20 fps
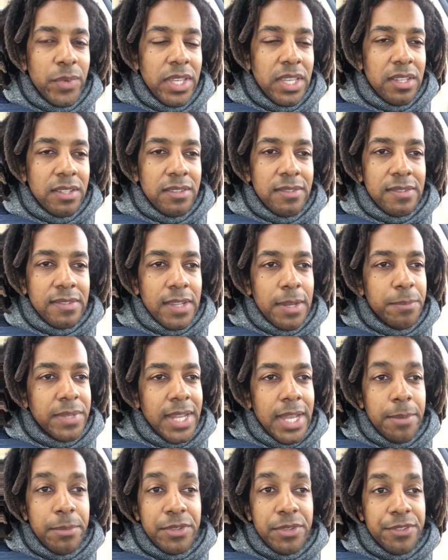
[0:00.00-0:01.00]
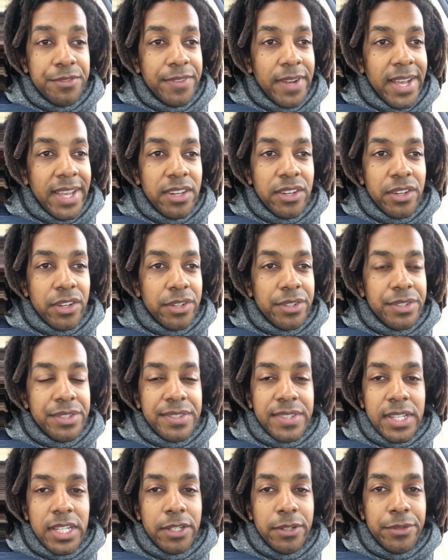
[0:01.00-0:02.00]
we can sometimes find
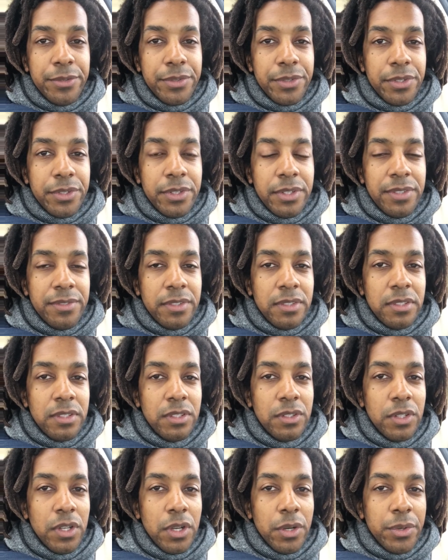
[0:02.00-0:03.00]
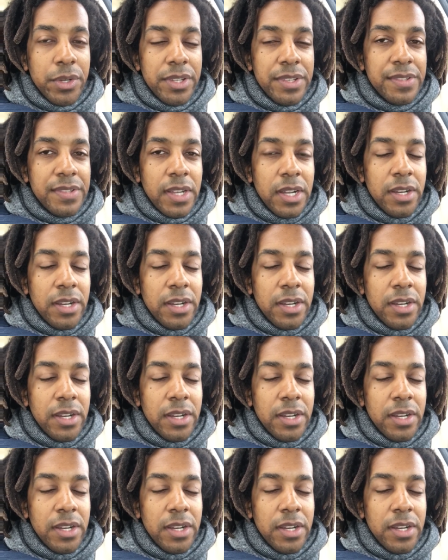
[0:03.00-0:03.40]
ourselves or even notice